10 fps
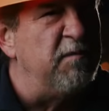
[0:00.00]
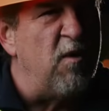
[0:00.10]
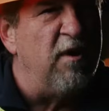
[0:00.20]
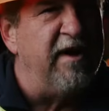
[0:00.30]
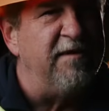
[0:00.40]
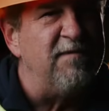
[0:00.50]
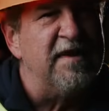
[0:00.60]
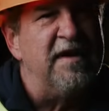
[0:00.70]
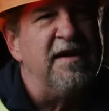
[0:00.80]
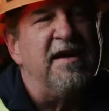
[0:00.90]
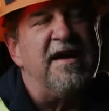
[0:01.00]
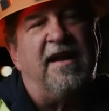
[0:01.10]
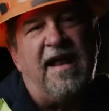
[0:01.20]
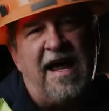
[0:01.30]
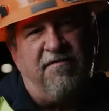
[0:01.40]
in the morning
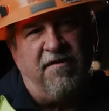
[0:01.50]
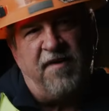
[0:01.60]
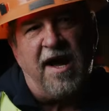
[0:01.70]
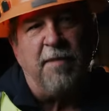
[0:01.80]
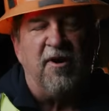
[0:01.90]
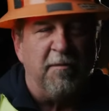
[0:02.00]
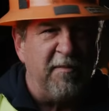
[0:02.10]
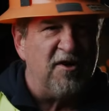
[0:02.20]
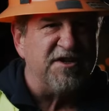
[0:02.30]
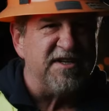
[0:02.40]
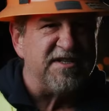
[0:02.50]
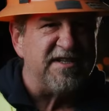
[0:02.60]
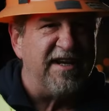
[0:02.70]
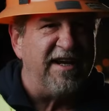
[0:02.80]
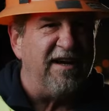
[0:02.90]
and have a fiber
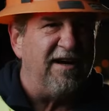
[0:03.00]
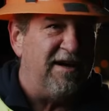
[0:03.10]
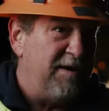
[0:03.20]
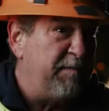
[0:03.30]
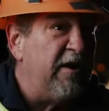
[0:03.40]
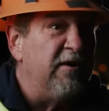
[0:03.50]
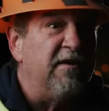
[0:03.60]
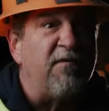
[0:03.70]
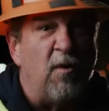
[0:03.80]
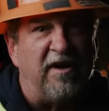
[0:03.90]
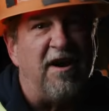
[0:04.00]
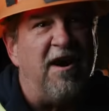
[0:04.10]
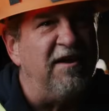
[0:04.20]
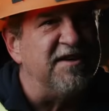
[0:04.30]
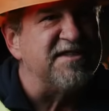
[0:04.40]
emergency up here in the Fort
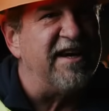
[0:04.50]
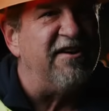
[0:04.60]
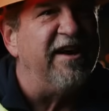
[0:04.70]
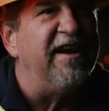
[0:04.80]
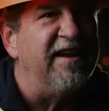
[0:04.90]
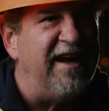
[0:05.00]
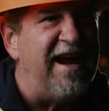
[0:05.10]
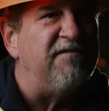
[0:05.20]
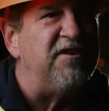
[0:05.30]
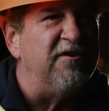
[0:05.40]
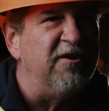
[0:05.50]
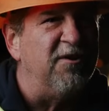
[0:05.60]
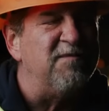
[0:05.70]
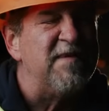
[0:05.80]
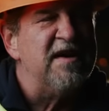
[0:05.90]
Collins area in the
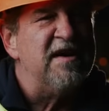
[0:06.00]
afternoon.